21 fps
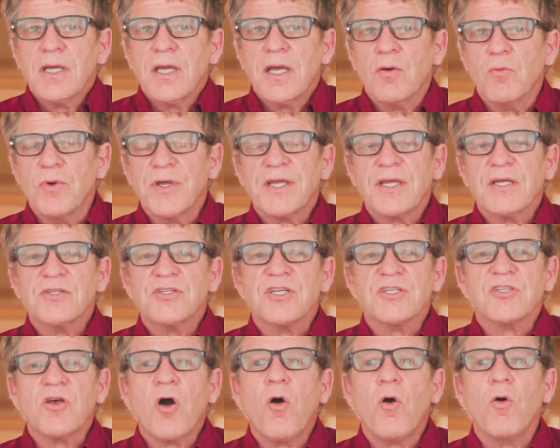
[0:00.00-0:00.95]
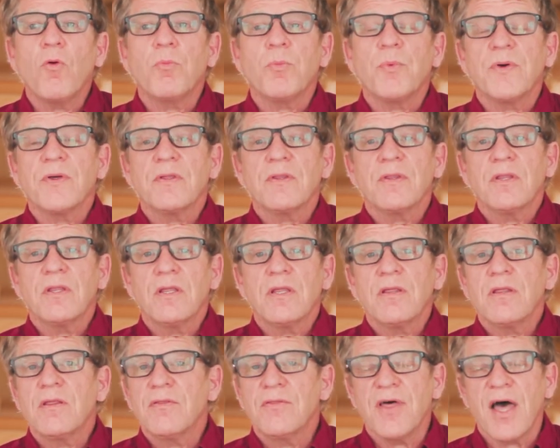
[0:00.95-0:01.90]
And we can just hope
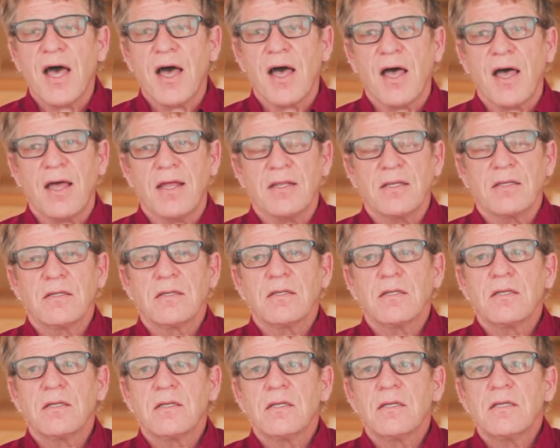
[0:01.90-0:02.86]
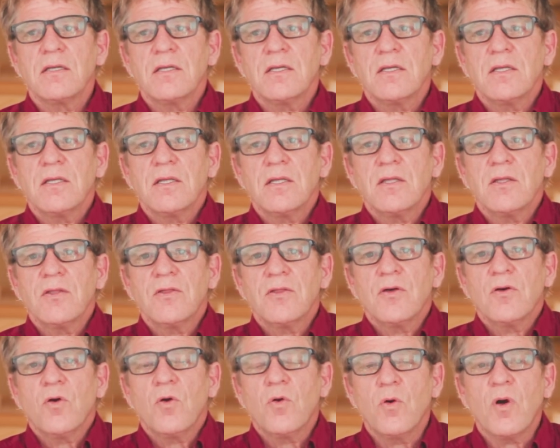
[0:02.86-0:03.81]
that
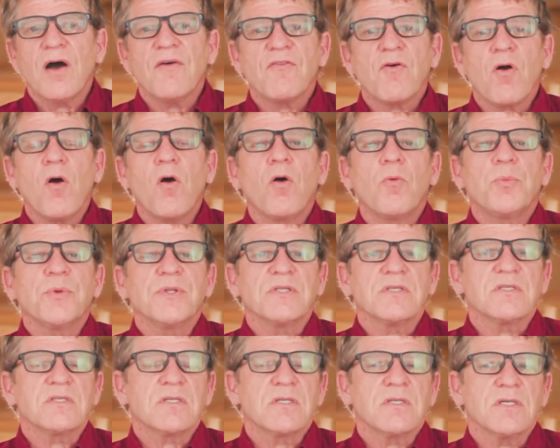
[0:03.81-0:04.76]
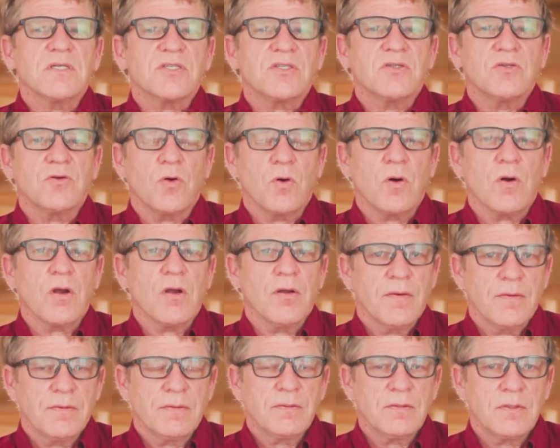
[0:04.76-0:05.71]
whoever opens this
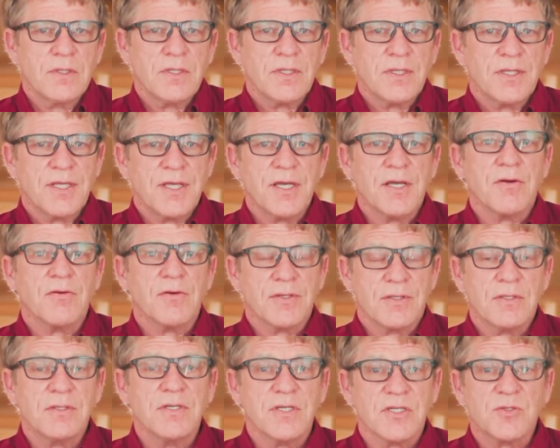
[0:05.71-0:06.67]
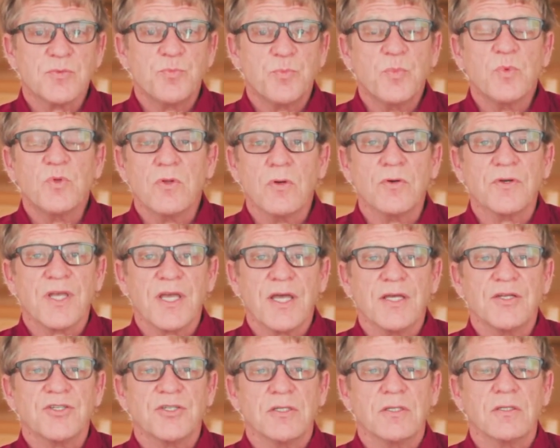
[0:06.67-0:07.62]
door here at this
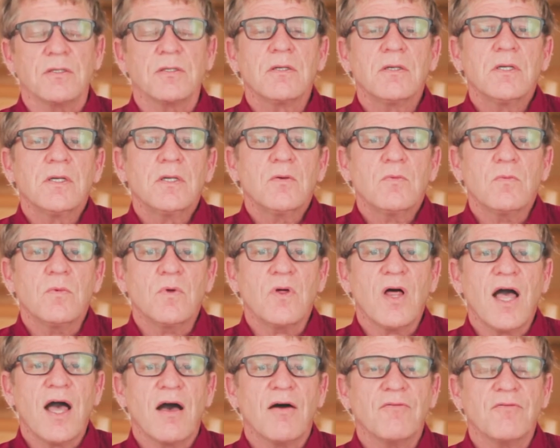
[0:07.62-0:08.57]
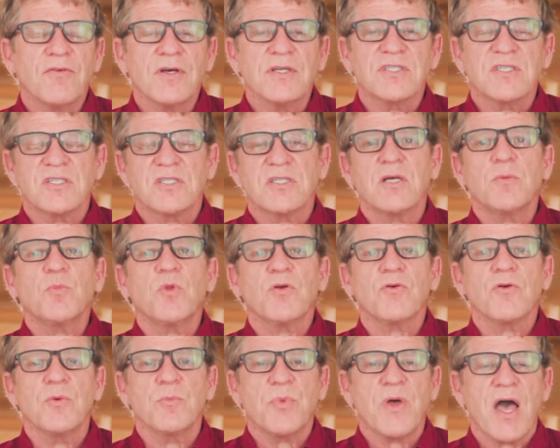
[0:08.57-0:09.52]
location will have a
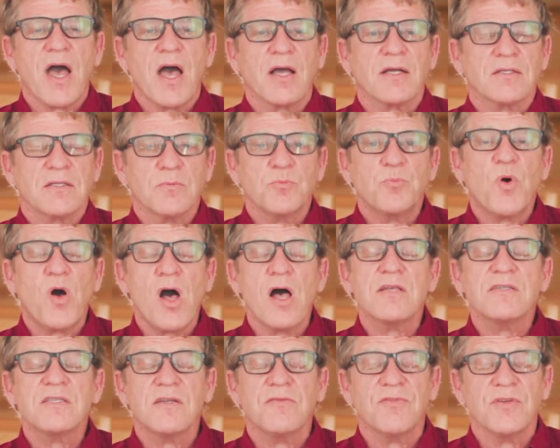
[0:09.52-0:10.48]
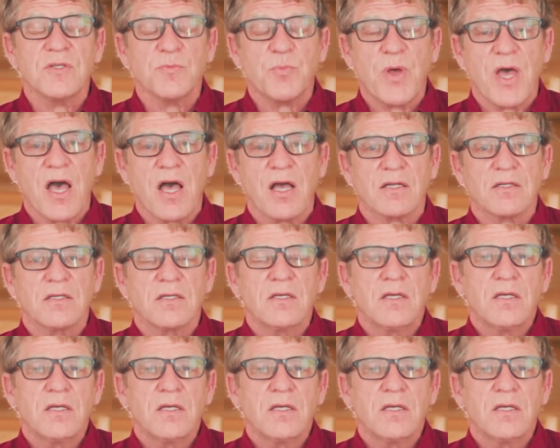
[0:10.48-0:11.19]
similar impact, positive impact,